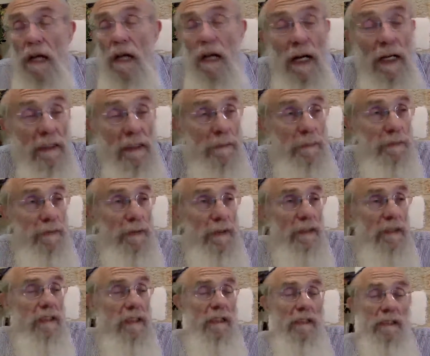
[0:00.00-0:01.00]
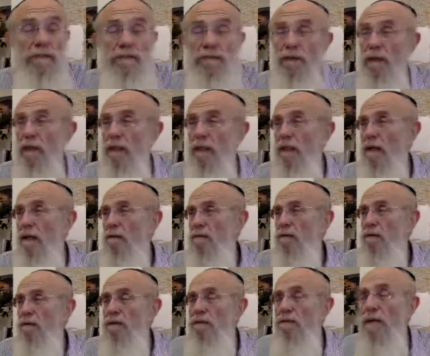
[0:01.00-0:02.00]
And the prince starts freaking out.
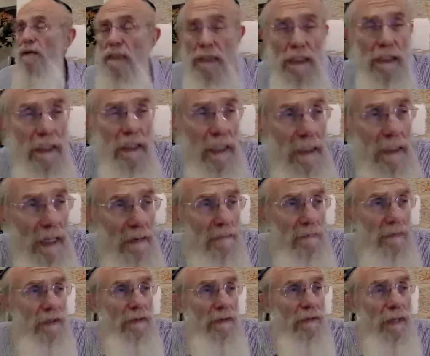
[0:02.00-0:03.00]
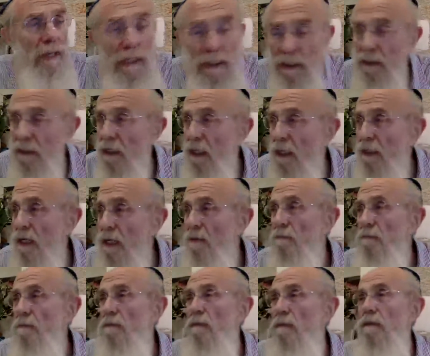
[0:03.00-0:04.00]
"You're dressing like them, you're eating like
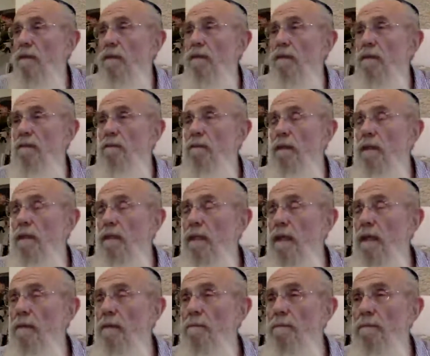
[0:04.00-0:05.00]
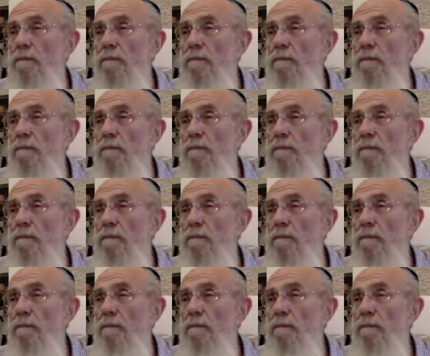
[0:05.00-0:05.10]
them, you're one of them."